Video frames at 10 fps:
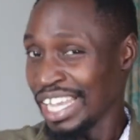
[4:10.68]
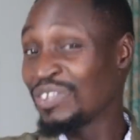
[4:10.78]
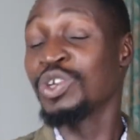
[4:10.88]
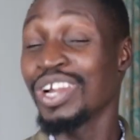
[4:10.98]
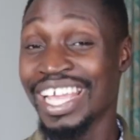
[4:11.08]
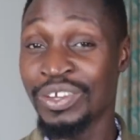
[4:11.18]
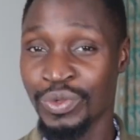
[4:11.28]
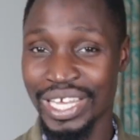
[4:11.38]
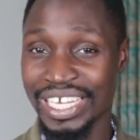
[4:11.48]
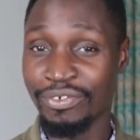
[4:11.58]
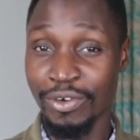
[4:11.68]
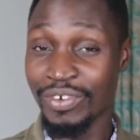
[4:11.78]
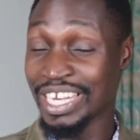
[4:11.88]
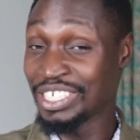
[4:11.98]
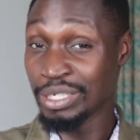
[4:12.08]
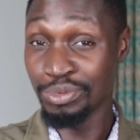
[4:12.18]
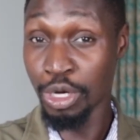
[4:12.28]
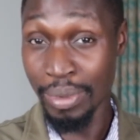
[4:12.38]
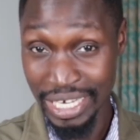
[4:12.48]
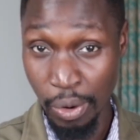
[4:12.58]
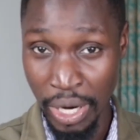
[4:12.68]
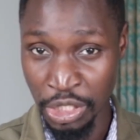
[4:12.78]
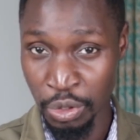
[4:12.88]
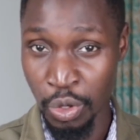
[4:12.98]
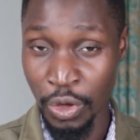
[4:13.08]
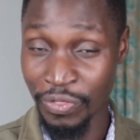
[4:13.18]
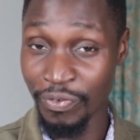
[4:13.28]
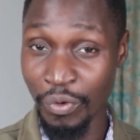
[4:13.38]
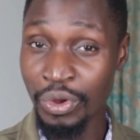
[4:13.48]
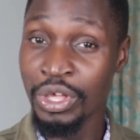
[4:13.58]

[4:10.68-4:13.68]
If you don't get to that level of hardship, no matter what you go through,